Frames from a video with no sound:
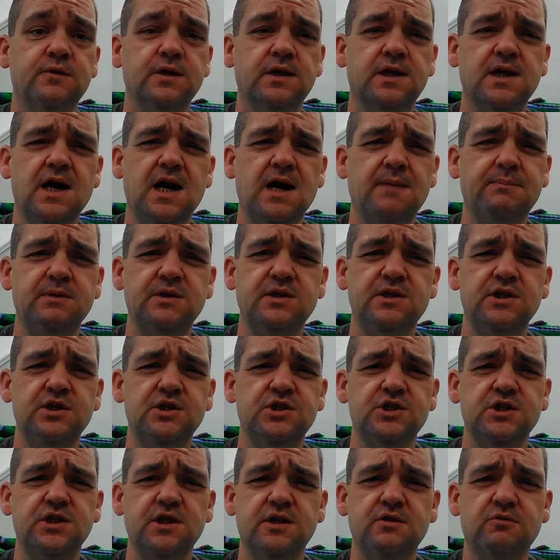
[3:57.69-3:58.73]
the
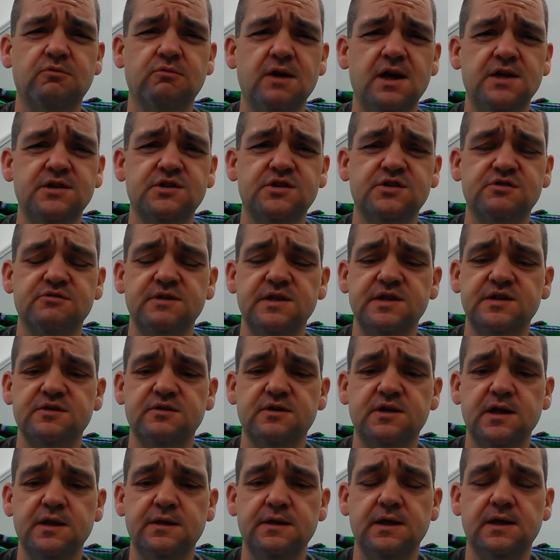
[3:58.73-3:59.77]
competition of the registries
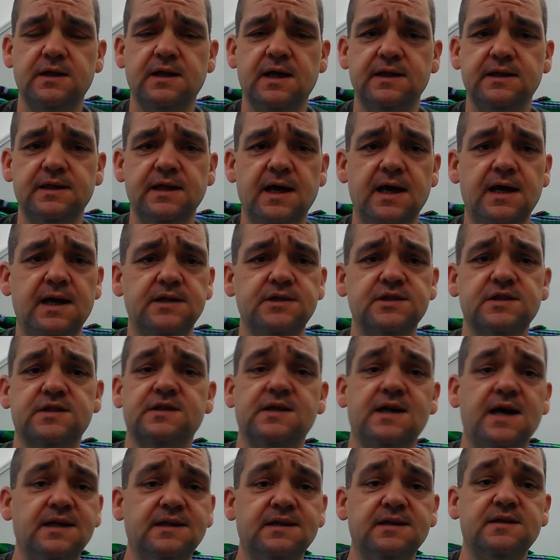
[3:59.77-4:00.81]
or anything like that. I just
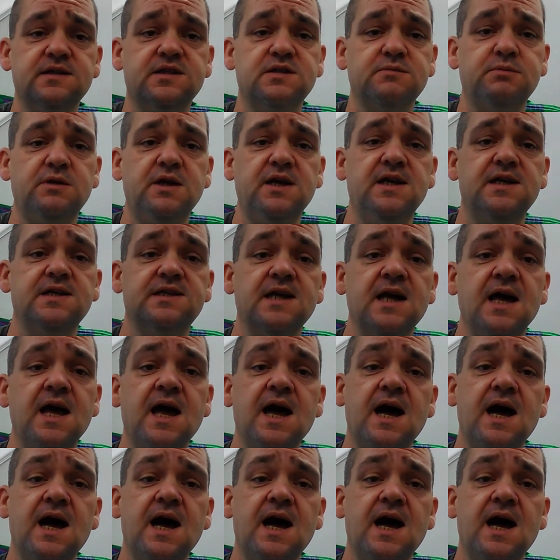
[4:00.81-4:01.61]
like the displays.